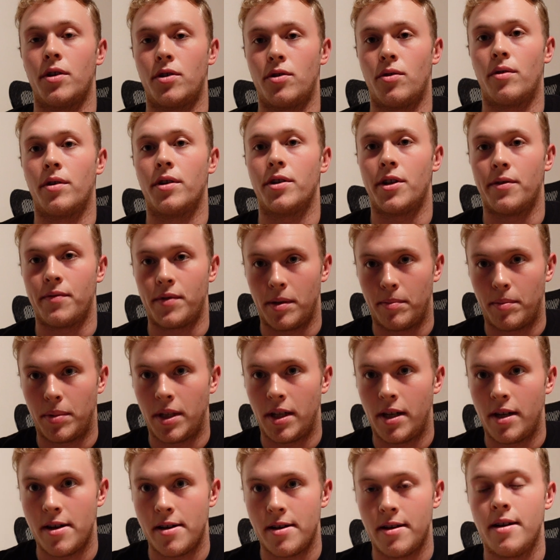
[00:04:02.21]
a shortage of
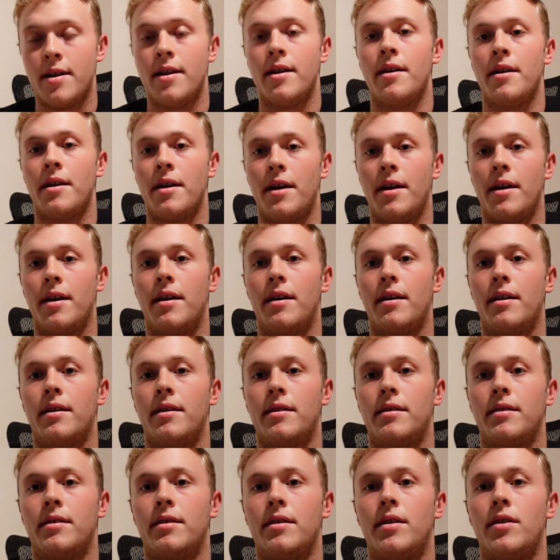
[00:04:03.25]
supply
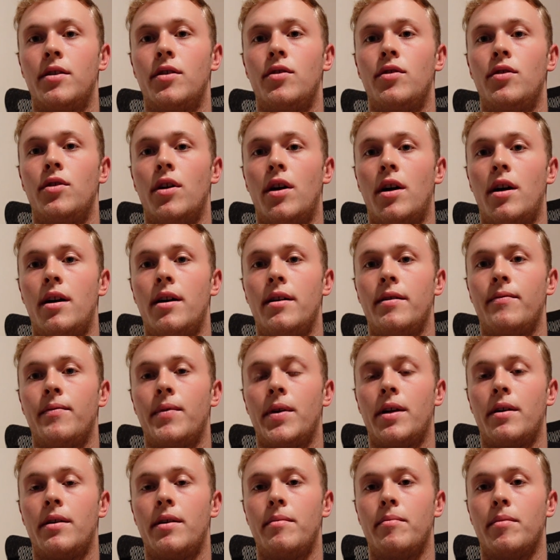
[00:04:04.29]
and not
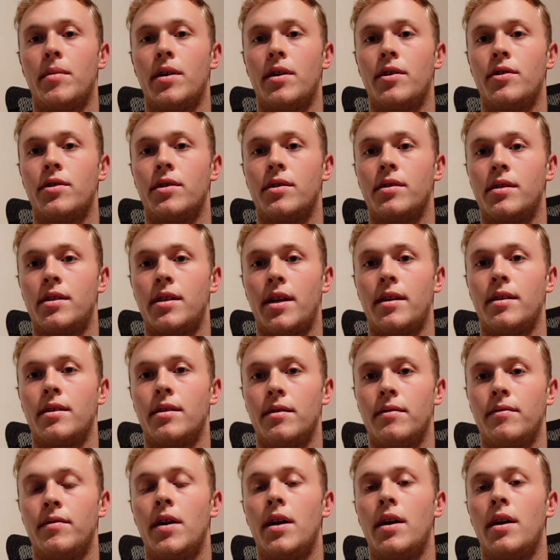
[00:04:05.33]
very much
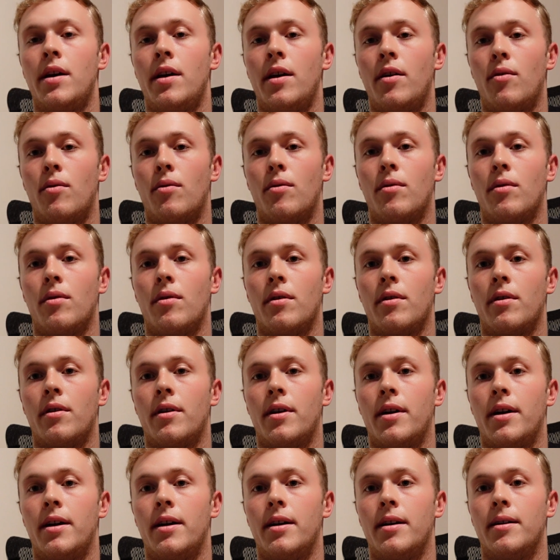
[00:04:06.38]
incentive
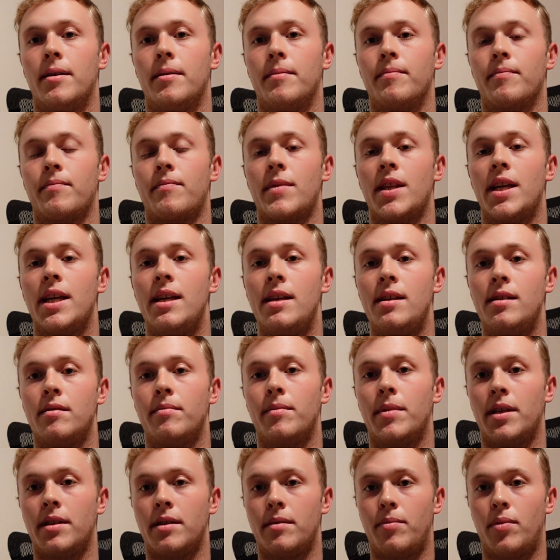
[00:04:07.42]
or um,
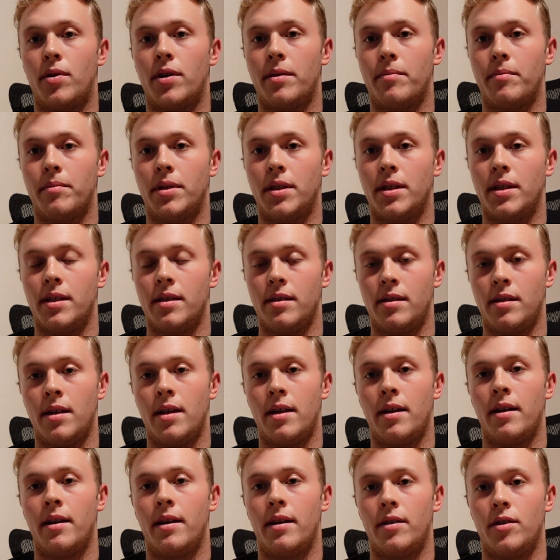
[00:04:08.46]
easement put in place
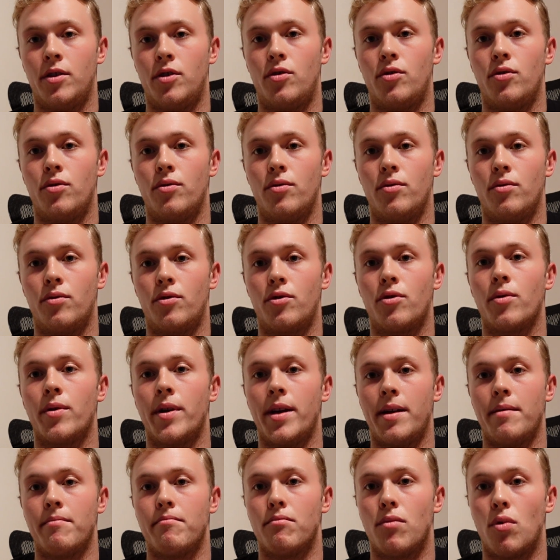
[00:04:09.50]
to
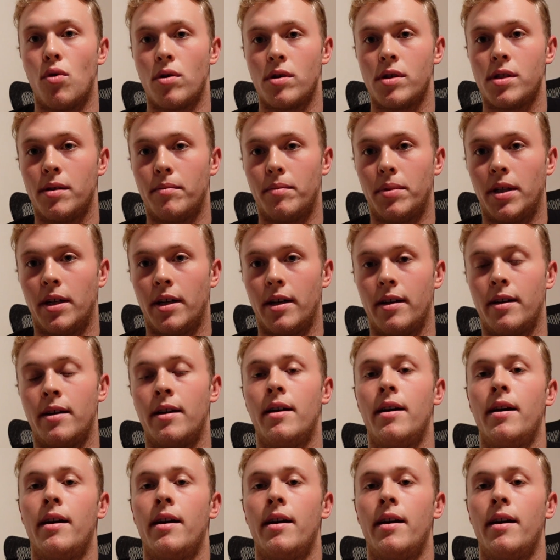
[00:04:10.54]
create more supply.